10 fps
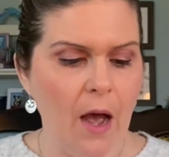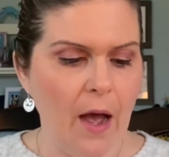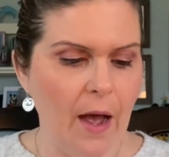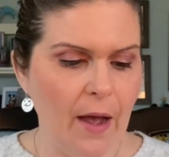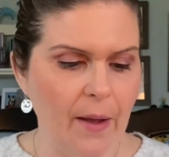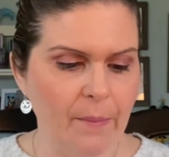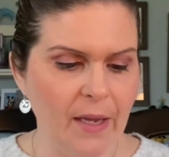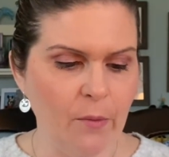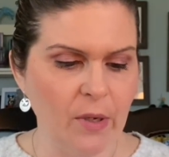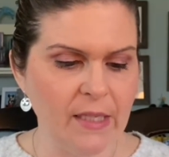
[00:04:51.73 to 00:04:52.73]

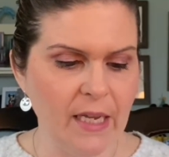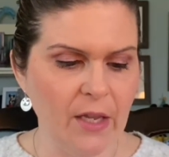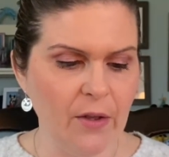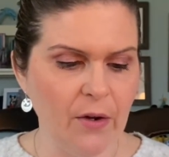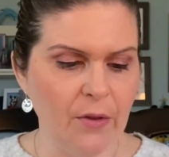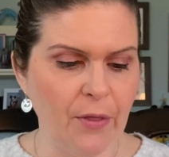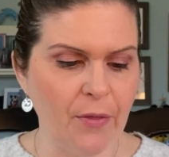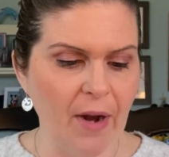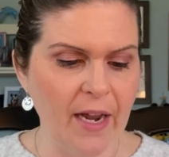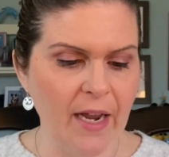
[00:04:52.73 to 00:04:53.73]
Was either the
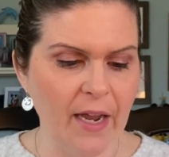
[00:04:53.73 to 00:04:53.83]
Thread